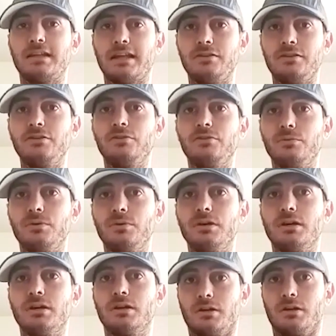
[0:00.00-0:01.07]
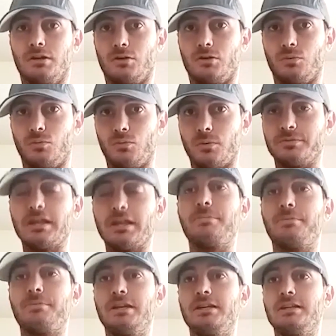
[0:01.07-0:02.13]
knew what was
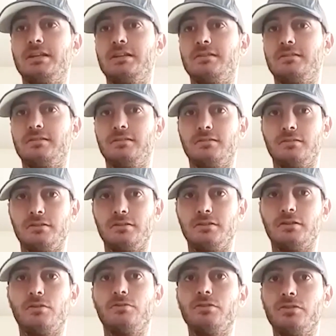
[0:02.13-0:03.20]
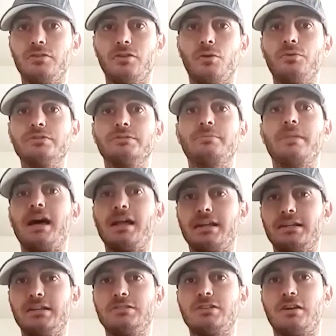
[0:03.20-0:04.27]
happening, and, no one's mad
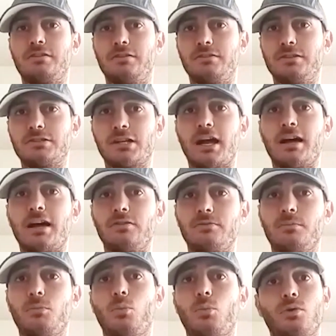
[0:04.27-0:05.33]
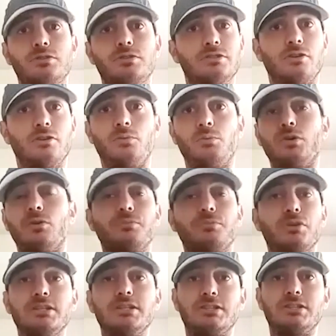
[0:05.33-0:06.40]
at each other. The child more so will
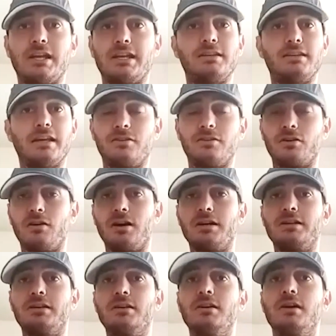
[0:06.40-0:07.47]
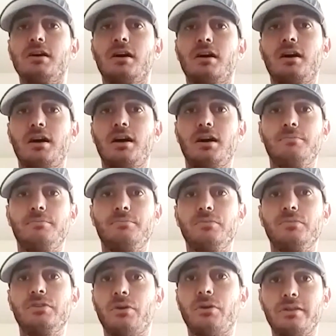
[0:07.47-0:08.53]
appreciate it later on.
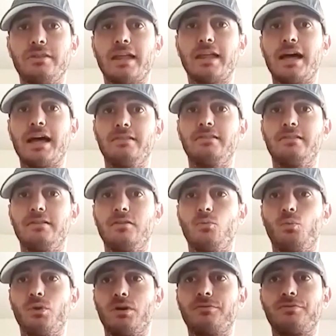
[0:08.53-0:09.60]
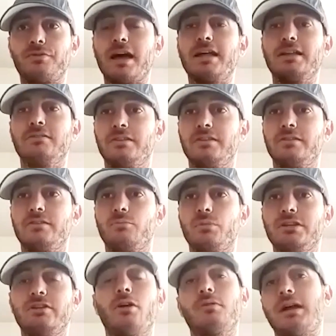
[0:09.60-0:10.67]
Knowing that we're friends and
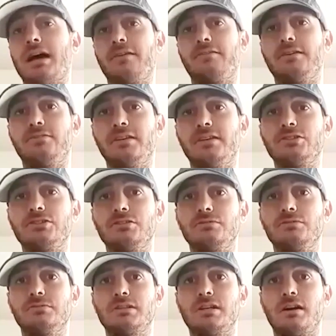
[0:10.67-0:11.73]
we don't have these issues.